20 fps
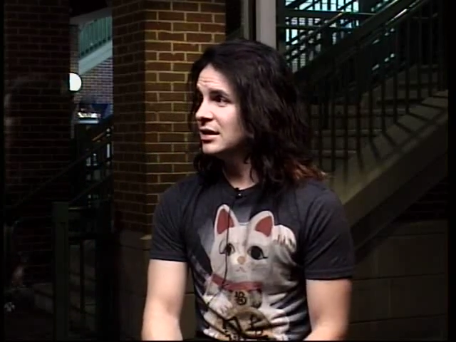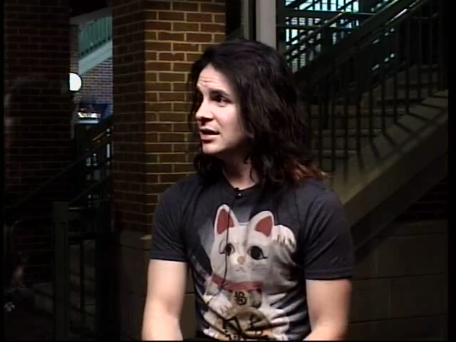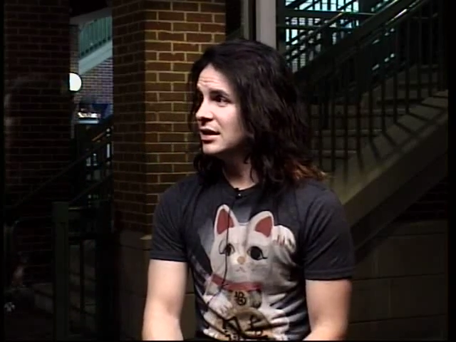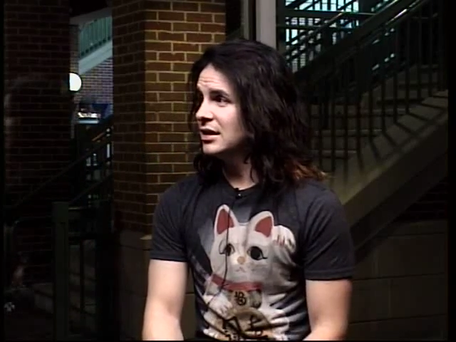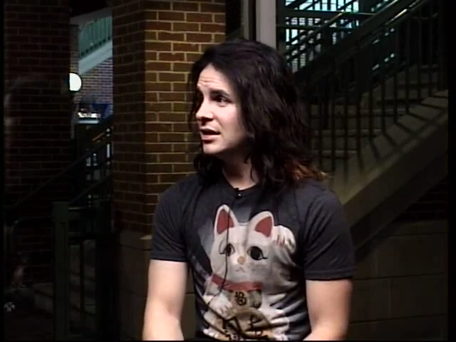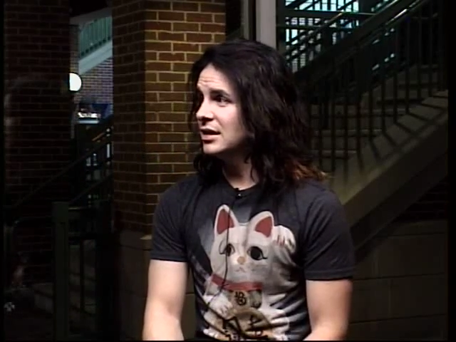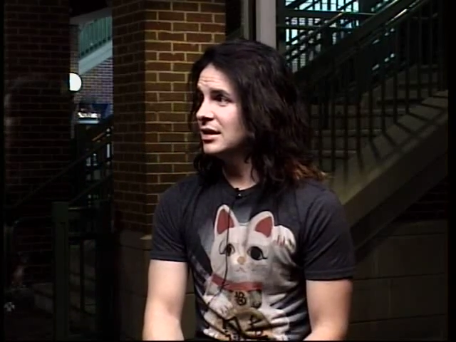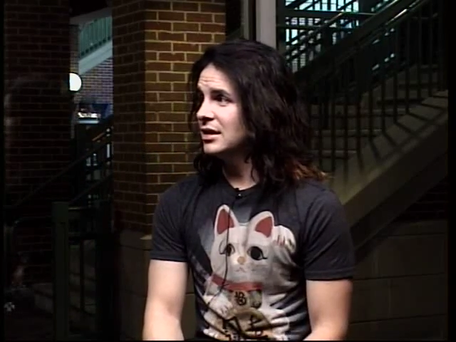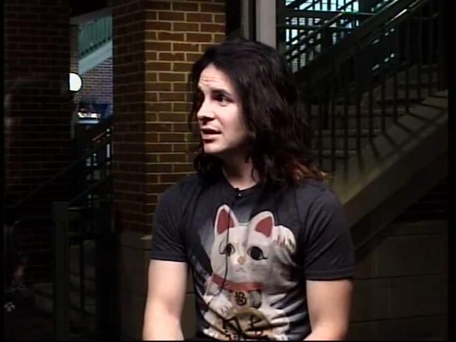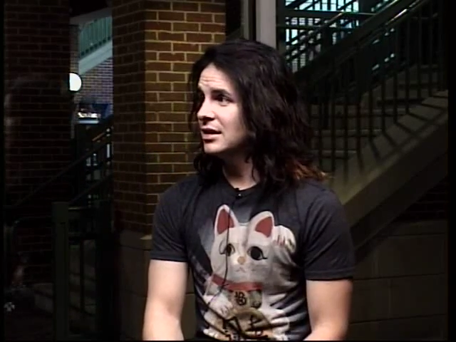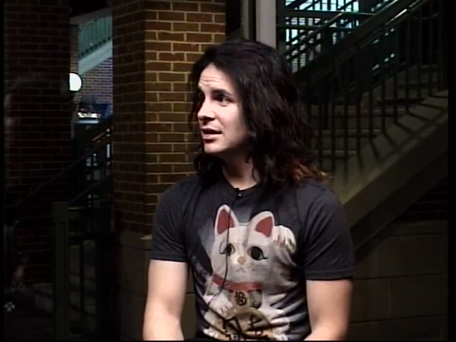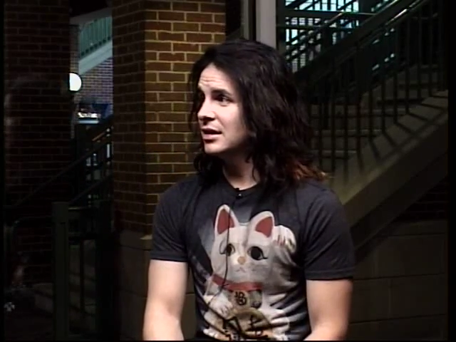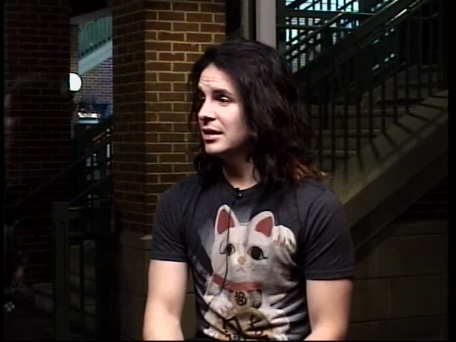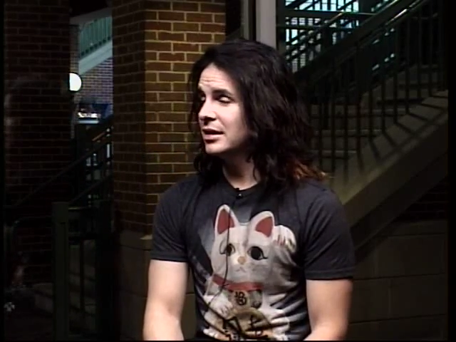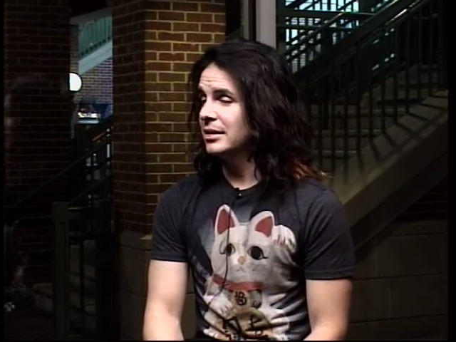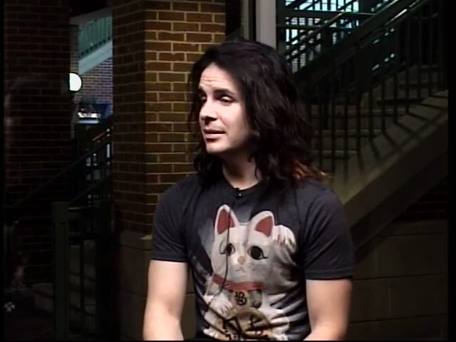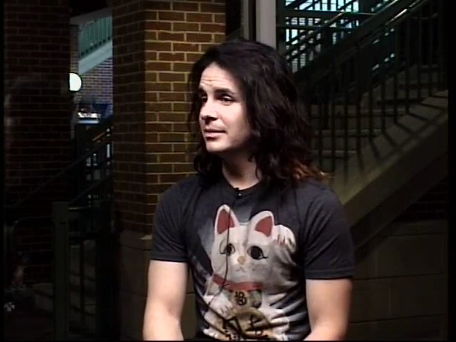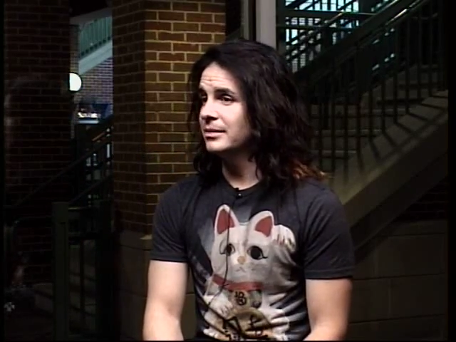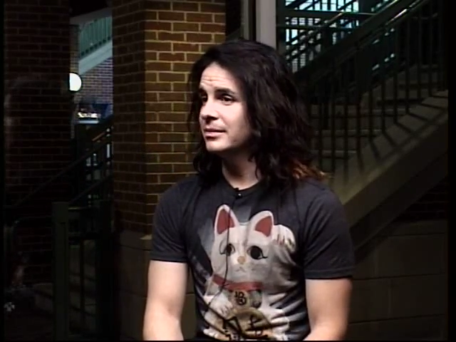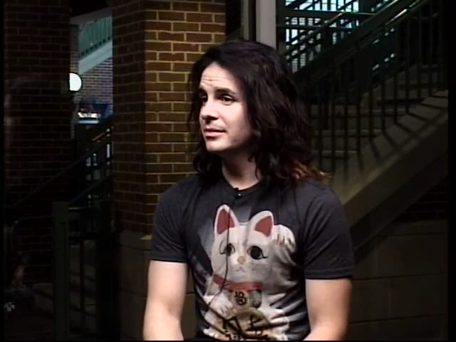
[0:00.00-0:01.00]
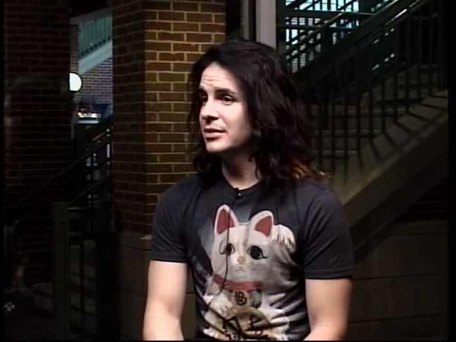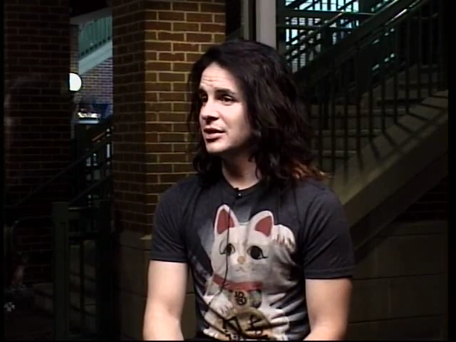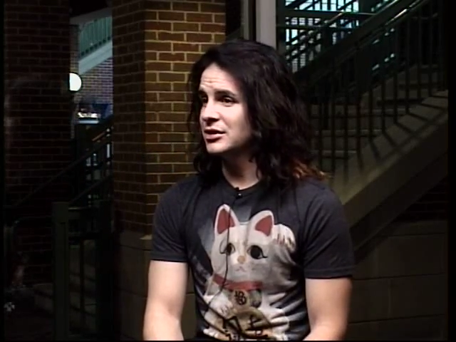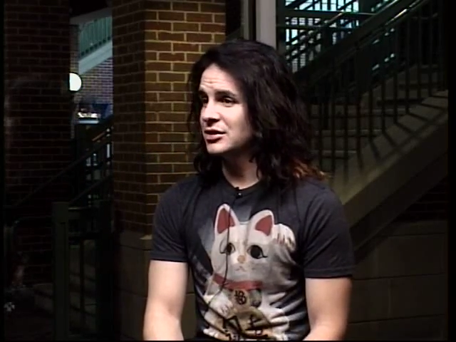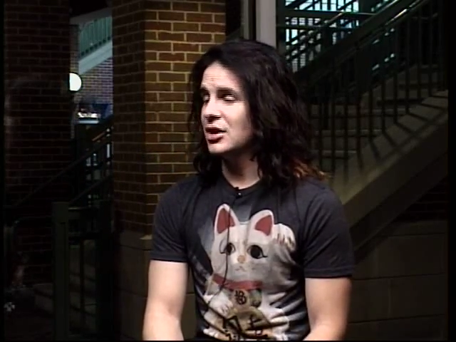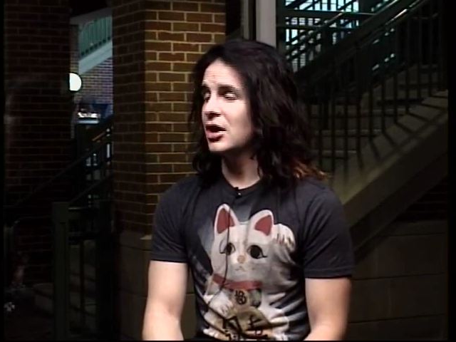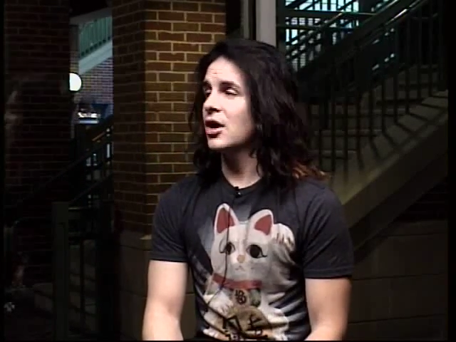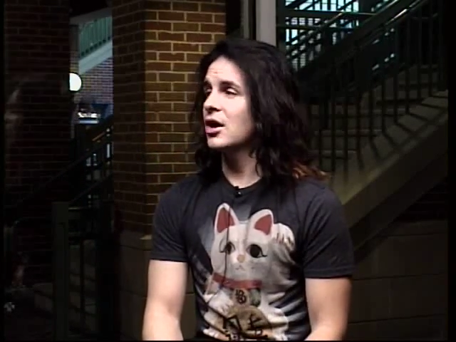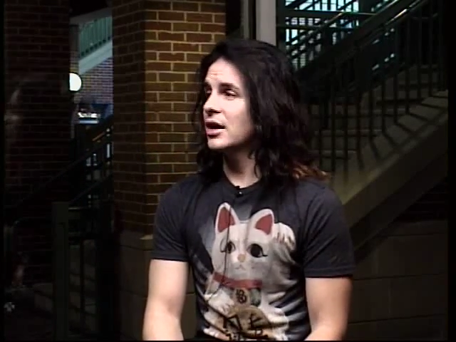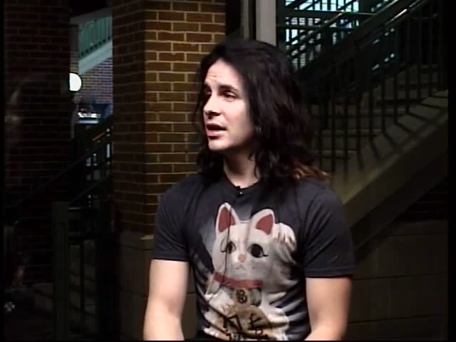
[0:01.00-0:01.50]
the
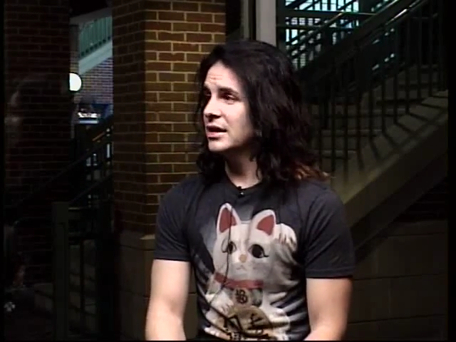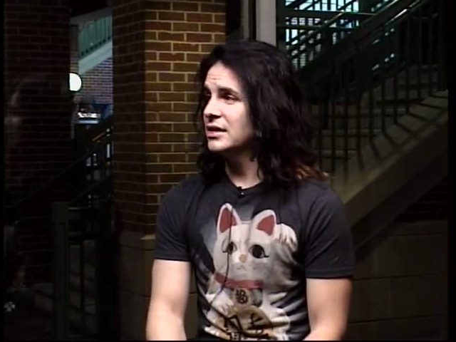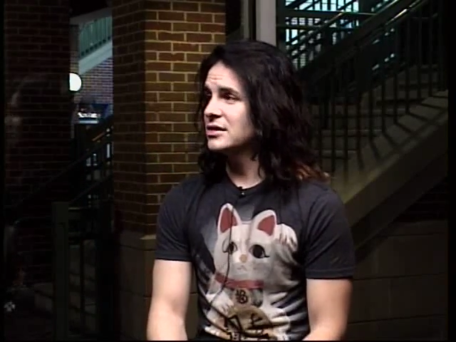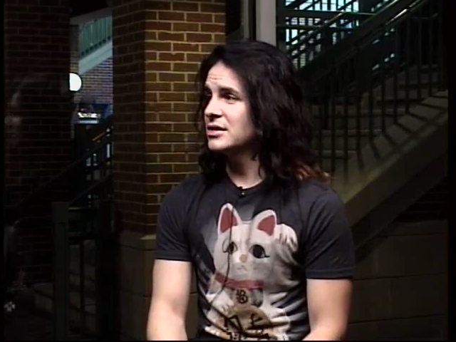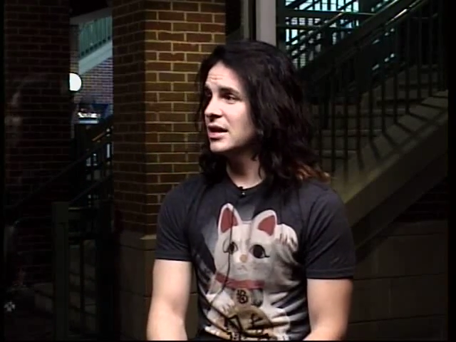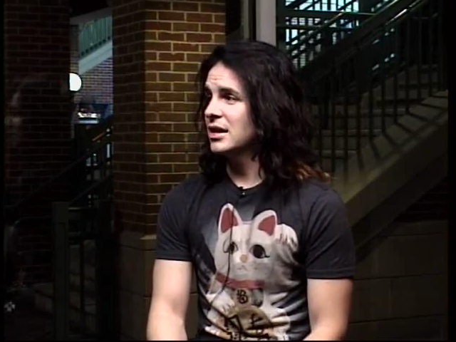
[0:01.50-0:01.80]
guitar is